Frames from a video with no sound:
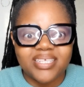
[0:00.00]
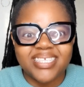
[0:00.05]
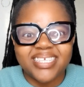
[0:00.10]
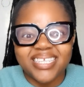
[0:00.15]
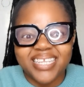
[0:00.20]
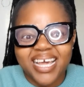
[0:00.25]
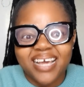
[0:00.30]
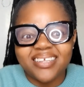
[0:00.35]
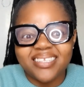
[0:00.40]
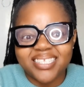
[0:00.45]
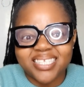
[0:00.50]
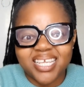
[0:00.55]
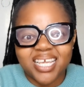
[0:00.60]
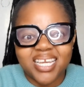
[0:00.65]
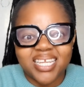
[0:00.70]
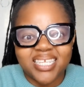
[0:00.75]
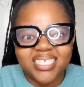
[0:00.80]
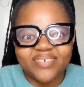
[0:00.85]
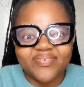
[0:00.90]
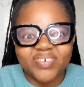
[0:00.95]
You see, now it's
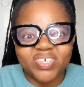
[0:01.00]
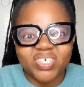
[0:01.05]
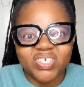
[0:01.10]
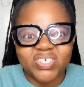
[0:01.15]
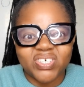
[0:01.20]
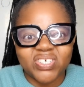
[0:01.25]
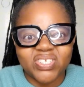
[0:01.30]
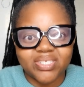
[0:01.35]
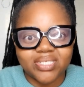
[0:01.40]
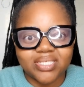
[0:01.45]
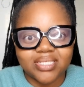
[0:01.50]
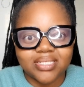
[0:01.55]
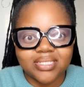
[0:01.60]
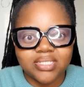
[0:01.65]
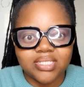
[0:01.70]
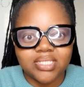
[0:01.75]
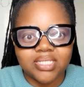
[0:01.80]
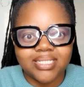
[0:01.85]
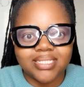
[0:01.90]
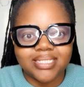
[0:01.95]
getting difficult.
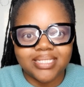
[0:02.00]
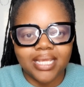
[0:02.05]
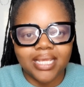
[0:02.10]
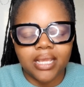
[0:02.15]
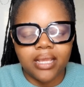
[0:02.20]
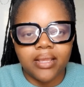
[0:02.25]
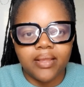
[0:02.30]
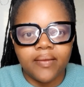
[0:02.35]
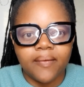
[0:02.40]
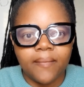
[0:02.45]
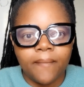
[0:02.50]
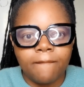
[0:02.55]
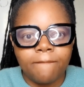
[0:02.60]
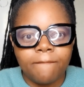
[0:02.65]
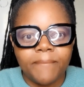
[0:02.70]
Do you see?